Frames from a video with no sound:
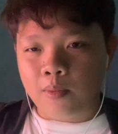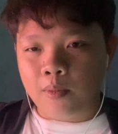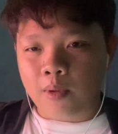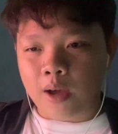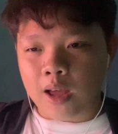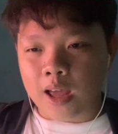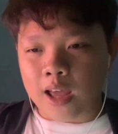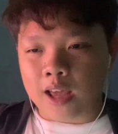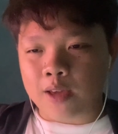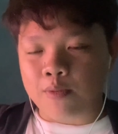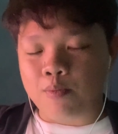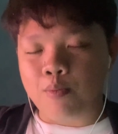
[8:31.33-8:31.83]

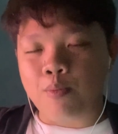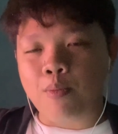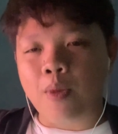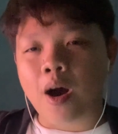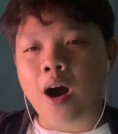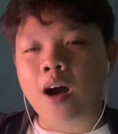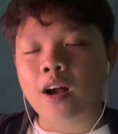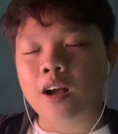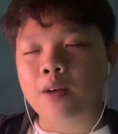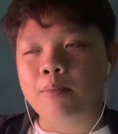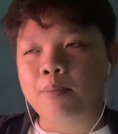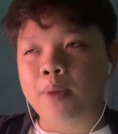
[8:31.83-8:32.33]
a
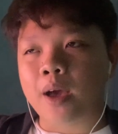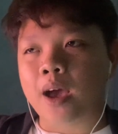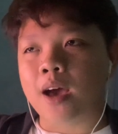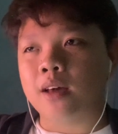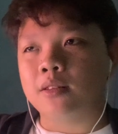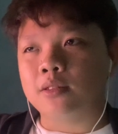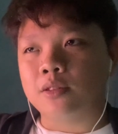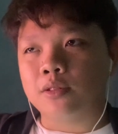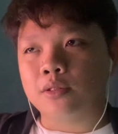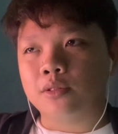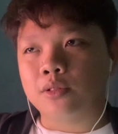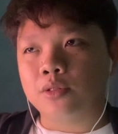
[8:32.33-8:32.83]
manga
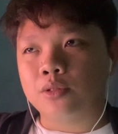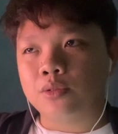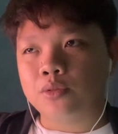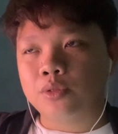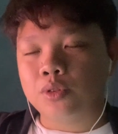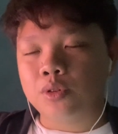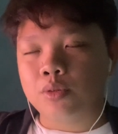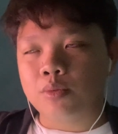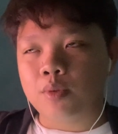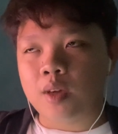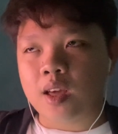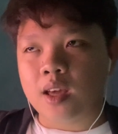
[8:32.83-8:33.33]
panel
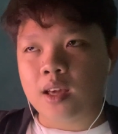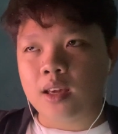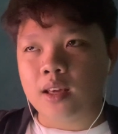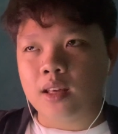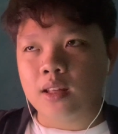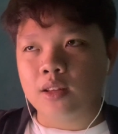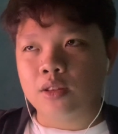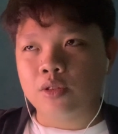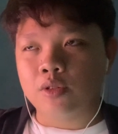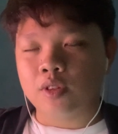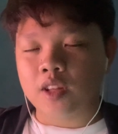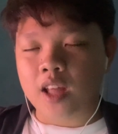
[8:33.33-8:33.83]
to
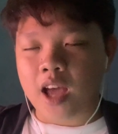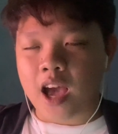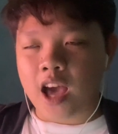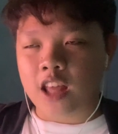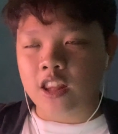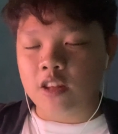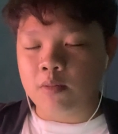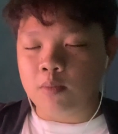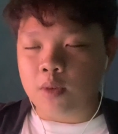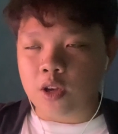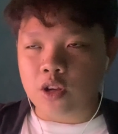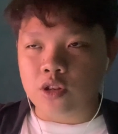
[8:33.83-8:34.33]
an
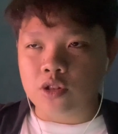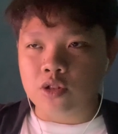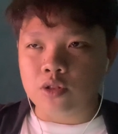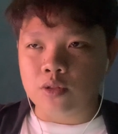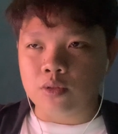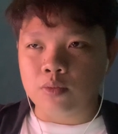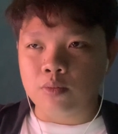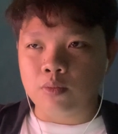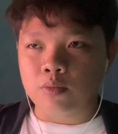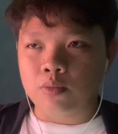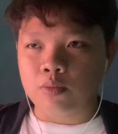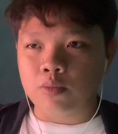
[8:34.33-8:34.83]

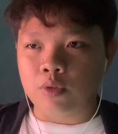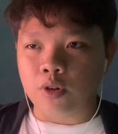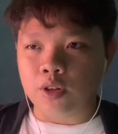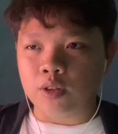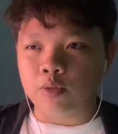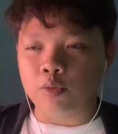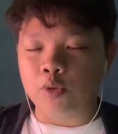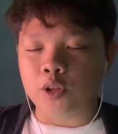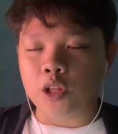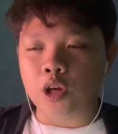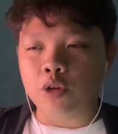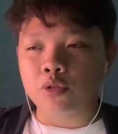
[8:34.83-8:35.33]
animation point
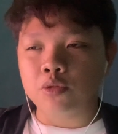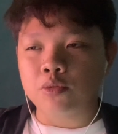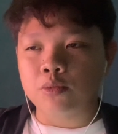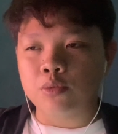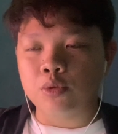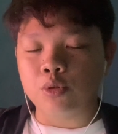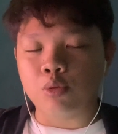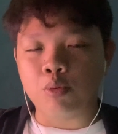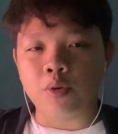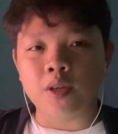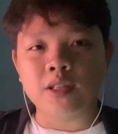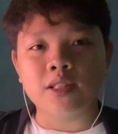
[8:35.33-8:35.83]
without
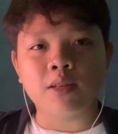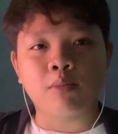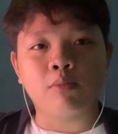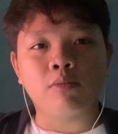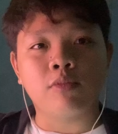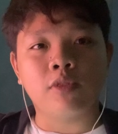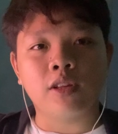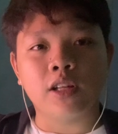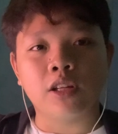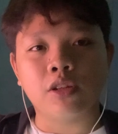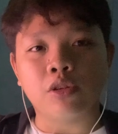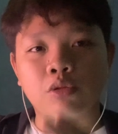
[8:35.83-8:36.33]
doing
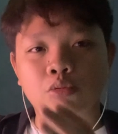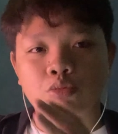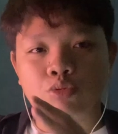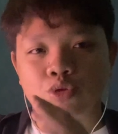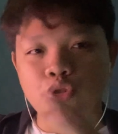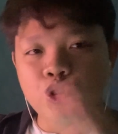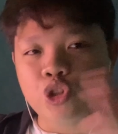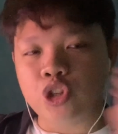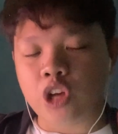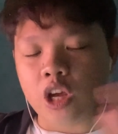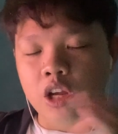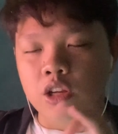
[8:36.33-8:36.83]
some little
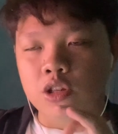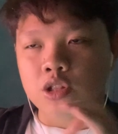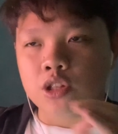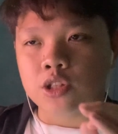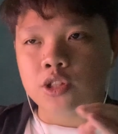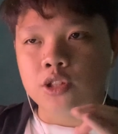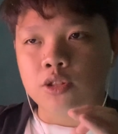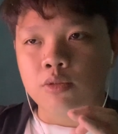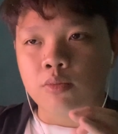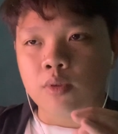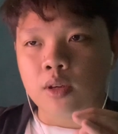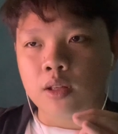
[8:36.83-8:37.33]
changes
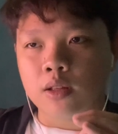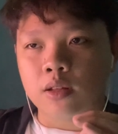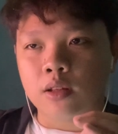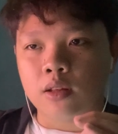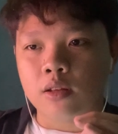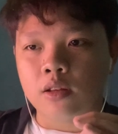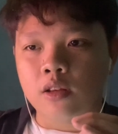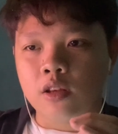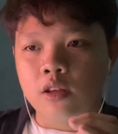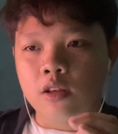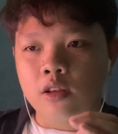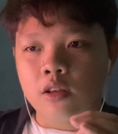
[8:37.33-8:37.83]
to it.
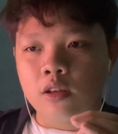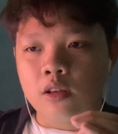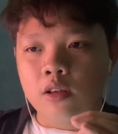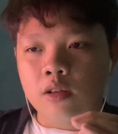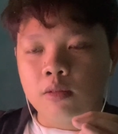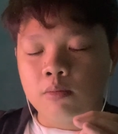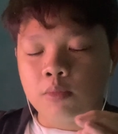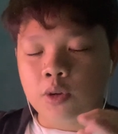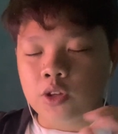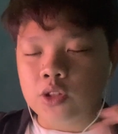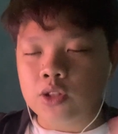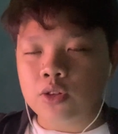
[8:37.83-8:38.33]

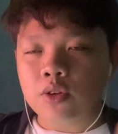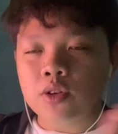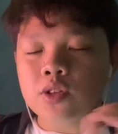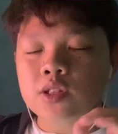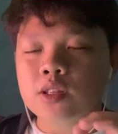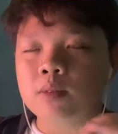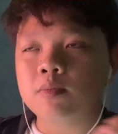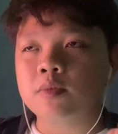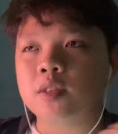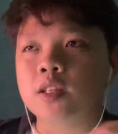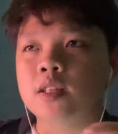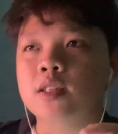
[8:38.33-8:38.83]
Because there are
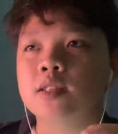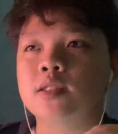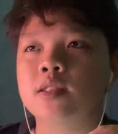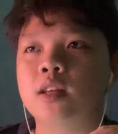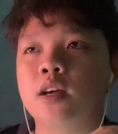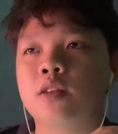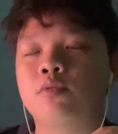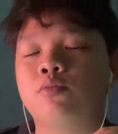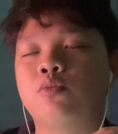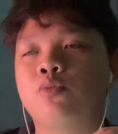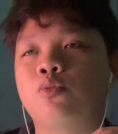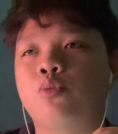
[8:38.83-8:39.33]
some things
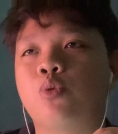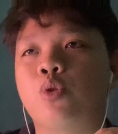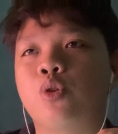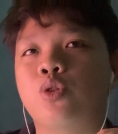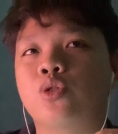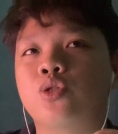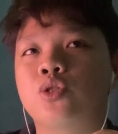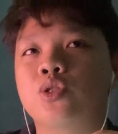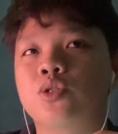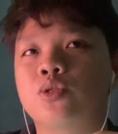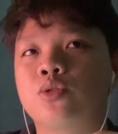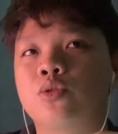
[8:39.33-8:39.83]
that
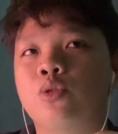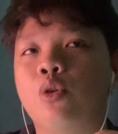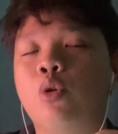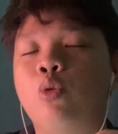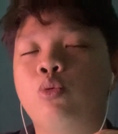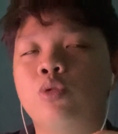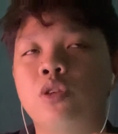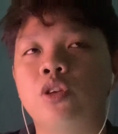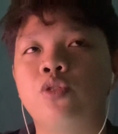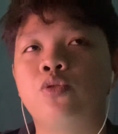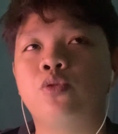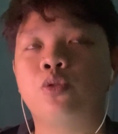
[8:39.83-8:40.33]
works
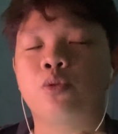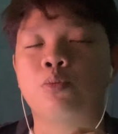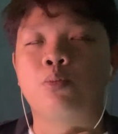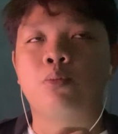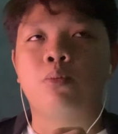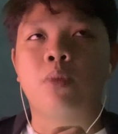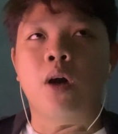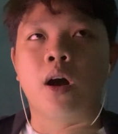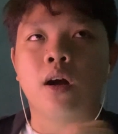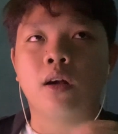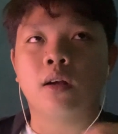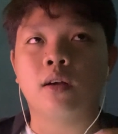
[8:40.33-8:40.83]
only for
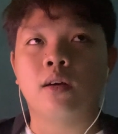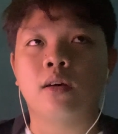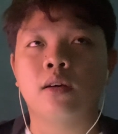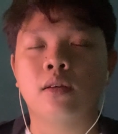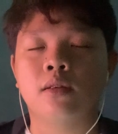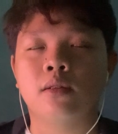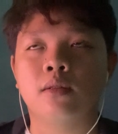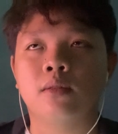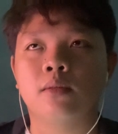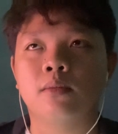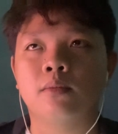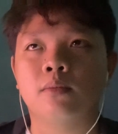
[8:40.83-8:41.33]
manga,
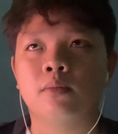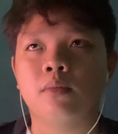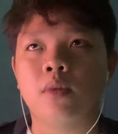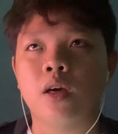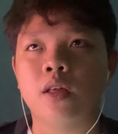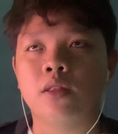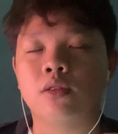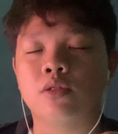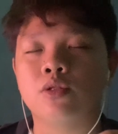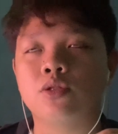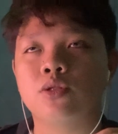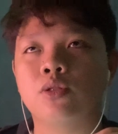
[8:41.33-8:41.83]

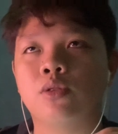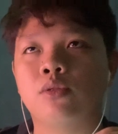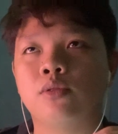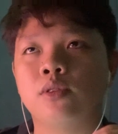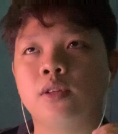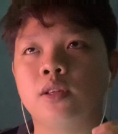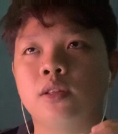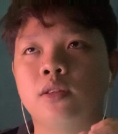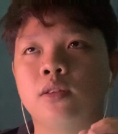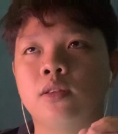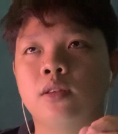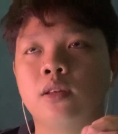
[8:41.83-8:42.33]
and there's
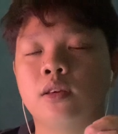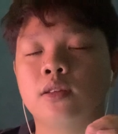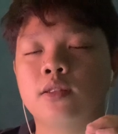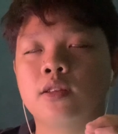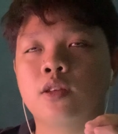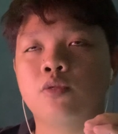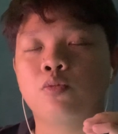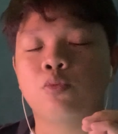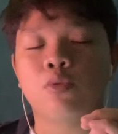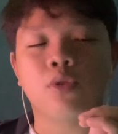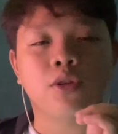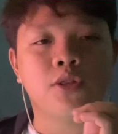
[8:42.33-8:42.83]
only things that
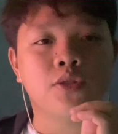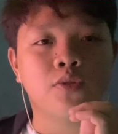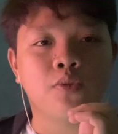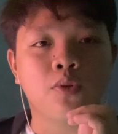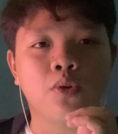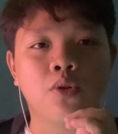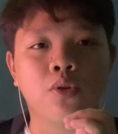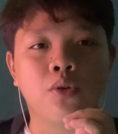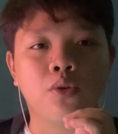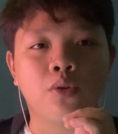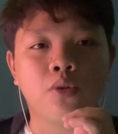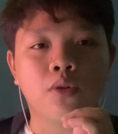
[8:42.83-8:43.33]
works
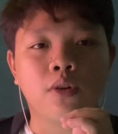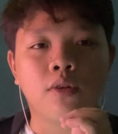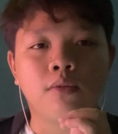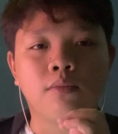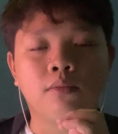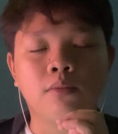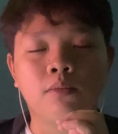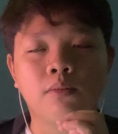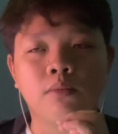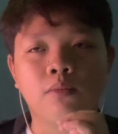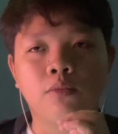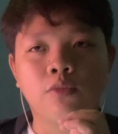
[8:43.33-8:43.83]
for
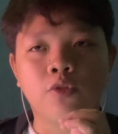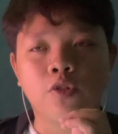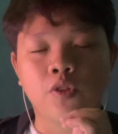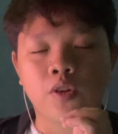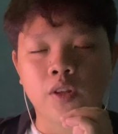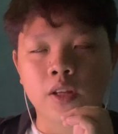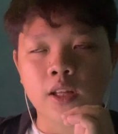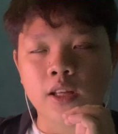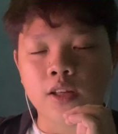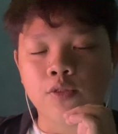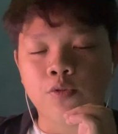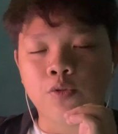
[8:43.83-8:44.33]

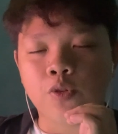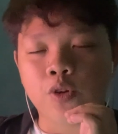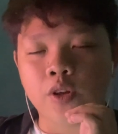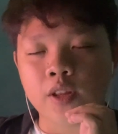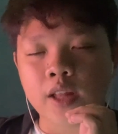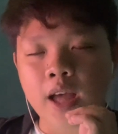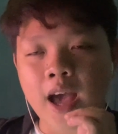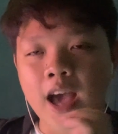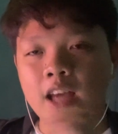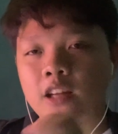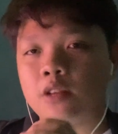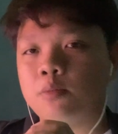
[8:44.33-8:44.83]
an
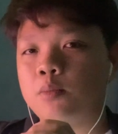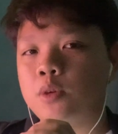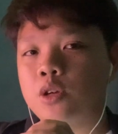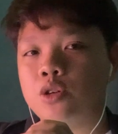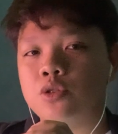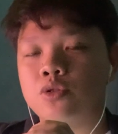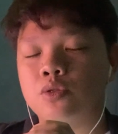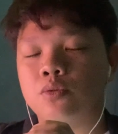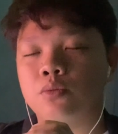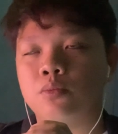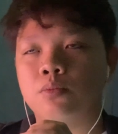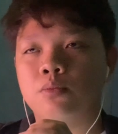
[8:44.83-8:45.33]

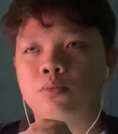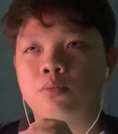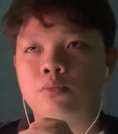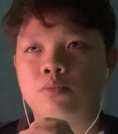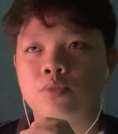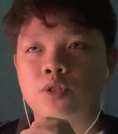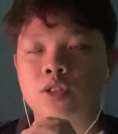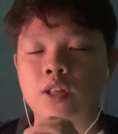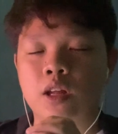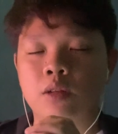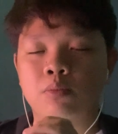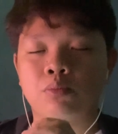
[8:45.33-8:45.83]
animation
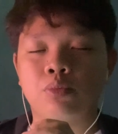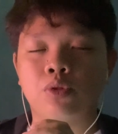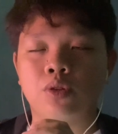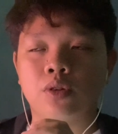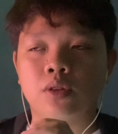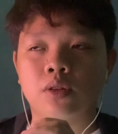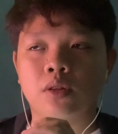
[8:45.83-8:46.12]
standpoint.